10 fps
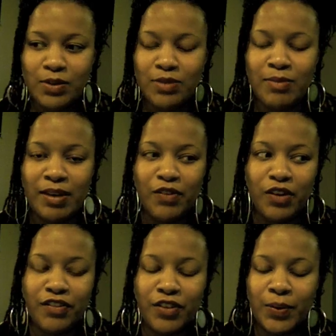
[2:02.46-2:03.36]
with me for
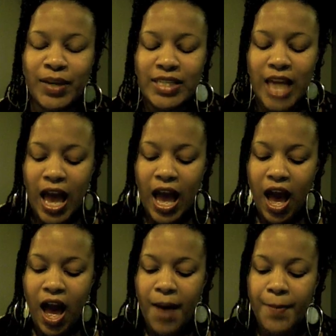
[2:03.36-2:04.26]
a few weeks.
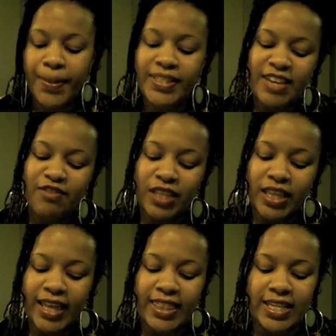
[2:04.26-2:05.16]
Plus, I really
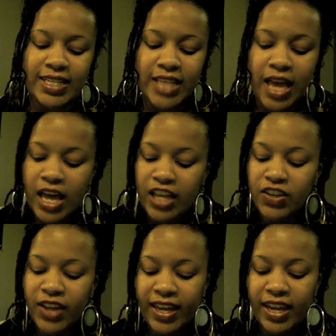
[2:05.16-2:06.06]
like these. You
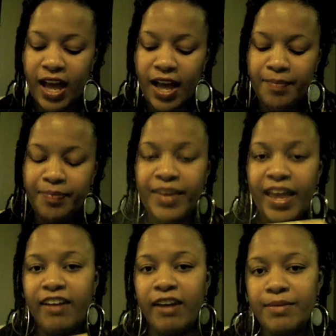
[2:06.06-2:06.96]
get
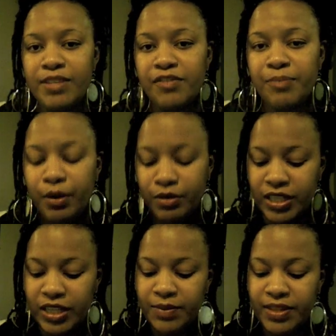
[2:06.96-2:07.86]
8 grams of
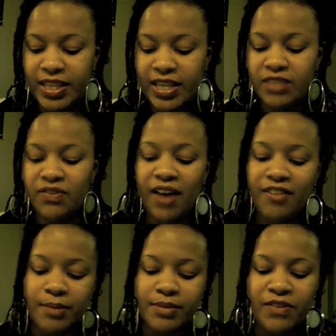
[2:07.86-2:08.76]
protein with this, 5
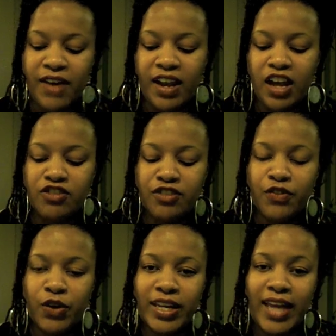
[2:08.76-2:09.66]
grams of fat,
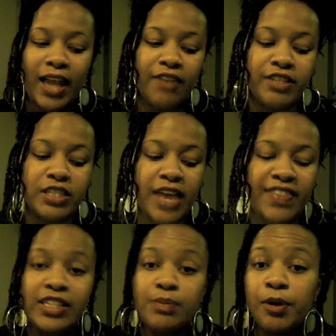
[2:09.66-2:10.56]
140 calories, and
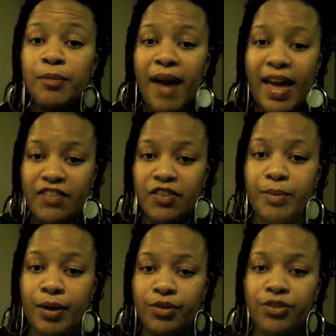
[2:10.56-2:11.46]
that's per patty for
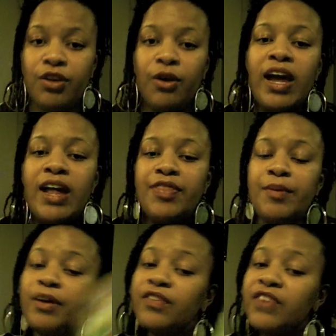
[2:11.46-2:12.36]
both. So they're
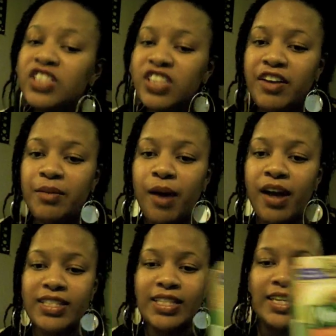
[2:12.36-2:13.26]
both vegetarian
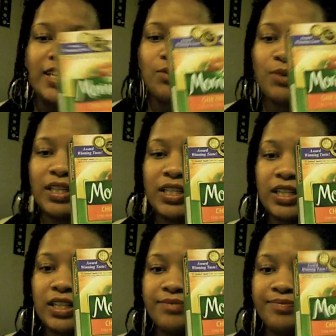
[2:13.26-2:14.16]
products that taste really
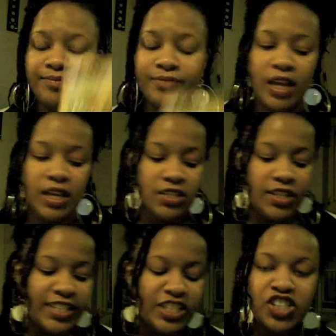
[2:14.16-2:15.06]
good. So
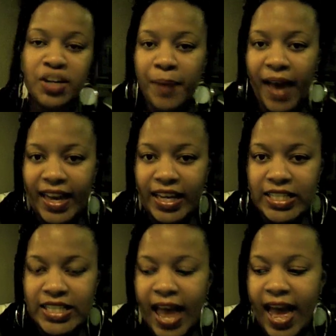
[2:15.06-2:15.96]
that's the chick
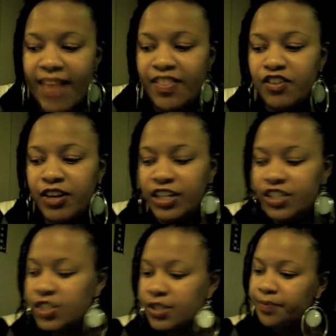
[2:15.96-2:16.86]
patties and the grillers.